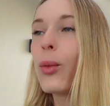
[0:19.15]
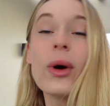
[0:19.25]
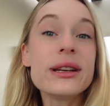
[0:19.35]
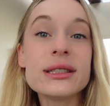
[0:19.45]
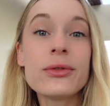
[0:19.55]

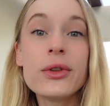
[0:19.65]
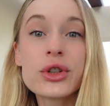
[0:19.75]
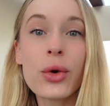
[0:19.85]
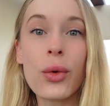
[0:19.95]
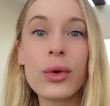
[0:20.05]
what does the
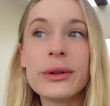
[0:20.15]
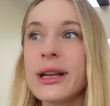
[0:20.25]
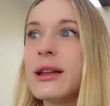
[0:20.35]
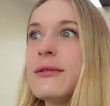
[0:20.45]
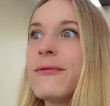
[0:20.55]
future hold
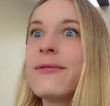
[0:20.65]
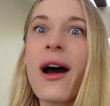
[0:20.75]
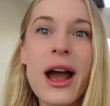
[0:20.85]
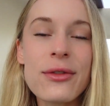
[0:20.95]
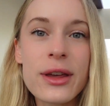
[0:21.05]
in
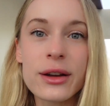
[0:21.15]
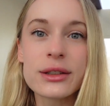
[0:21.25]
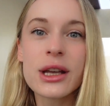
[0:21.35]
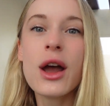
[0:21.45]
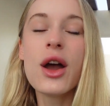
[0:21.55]
5
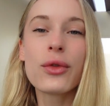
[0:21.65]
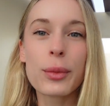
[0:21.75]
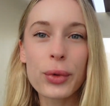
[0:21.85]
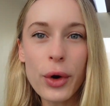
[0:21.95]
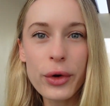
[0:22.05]
years for
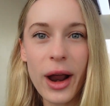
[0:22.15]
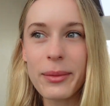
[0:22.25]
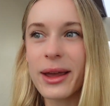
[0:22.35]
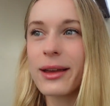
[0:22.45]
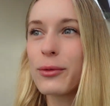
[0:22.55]

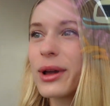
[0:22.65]
programming